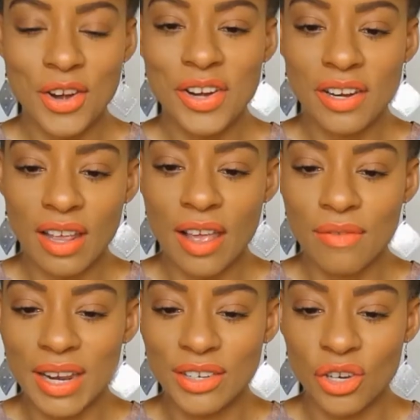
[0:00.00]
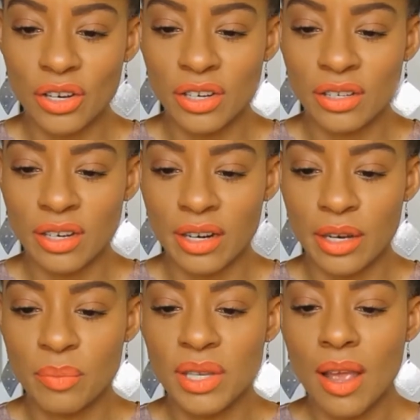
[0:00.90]
I don't have like dark, dark, dark
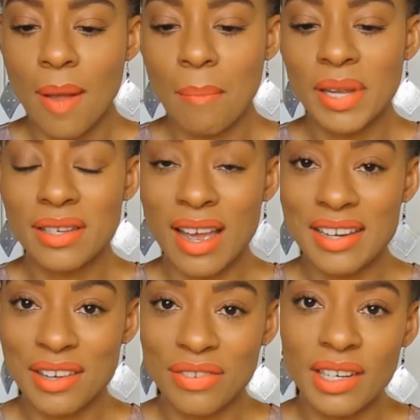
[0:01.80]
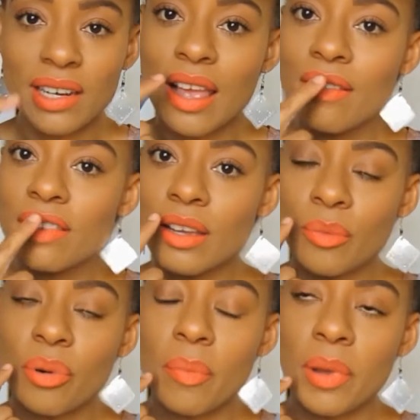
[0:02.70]
lips, but I definitely have like a
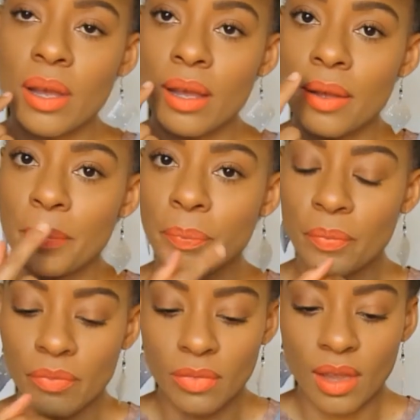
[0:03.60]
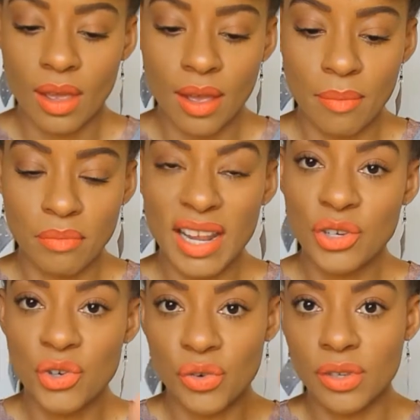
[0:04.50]
proper um,
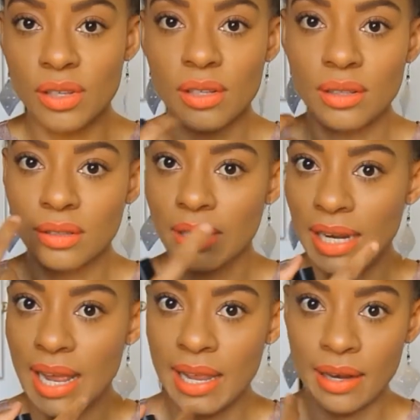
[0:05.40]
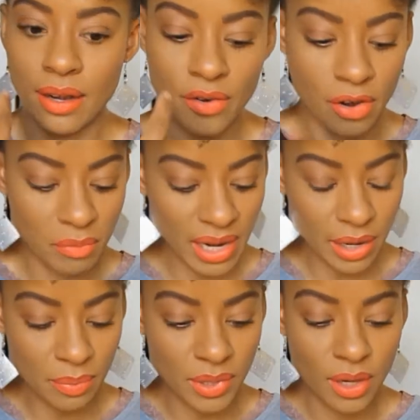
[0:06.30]
natural line around my
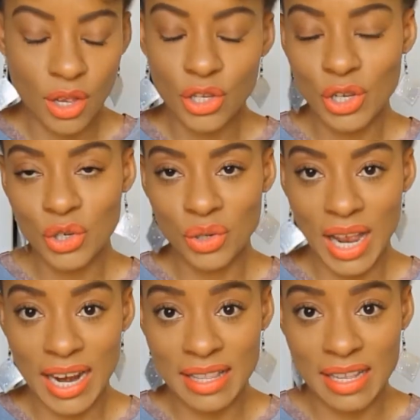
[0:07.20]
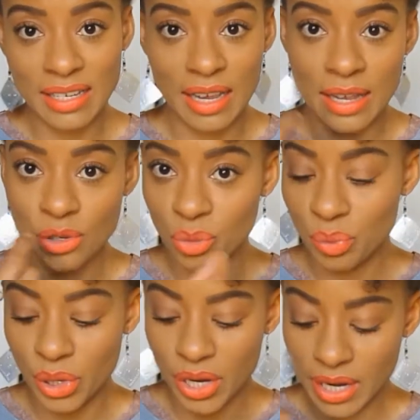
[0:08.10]
lips. So to hide that, I had to
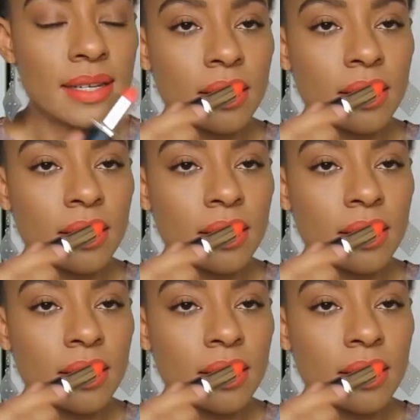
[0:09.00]
put on like...